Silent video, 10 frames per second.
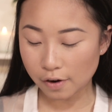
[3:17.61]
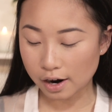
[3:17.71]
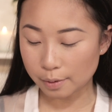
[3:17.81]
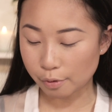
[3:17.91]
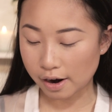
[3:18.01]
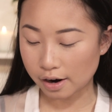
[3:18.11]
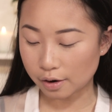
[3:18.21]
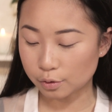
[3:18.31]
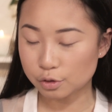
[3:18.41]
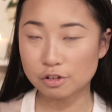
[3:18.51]

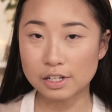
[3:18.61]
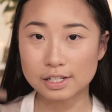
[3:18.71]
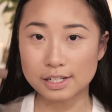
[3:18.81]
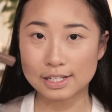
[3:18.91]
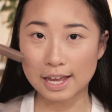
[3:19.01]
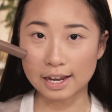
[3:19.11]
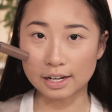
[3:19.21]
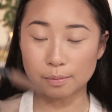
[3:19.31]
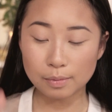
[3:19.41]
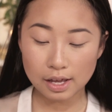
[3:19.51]
Eyebrow Treat and
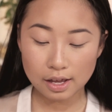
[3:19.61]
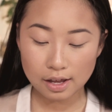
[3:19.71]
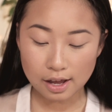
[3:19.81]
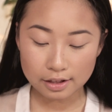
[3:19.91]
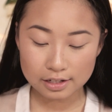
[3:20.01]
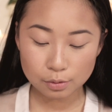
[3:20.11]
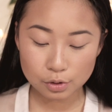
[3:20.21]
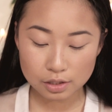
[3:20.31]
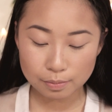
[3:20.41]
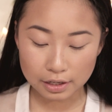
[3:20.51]
Tame and this will
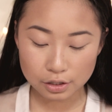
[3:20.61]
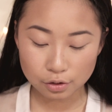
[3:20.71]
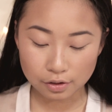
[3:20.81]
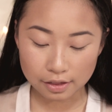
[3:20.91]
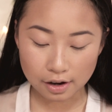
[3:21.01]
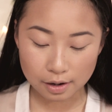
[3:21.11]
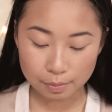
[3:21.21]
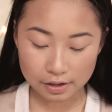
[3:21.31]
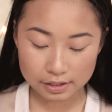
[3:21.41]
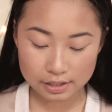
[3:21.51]
just make sure that the
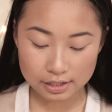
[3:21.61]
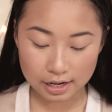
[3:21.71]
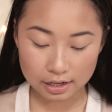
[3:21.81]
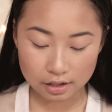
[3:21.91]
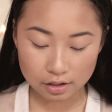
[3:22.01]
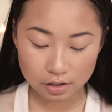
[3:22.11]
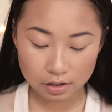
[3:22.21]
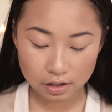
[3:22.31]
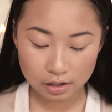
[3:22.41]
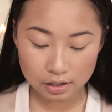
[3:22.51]
eyebrows stay
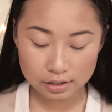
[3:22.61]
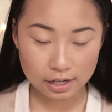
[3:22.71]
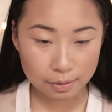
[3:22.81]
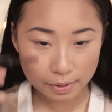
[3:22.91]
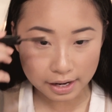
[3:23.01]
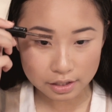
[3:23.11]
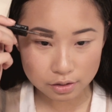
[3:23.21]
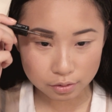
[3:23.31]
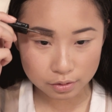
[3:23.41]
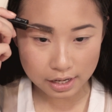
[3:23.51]
in place all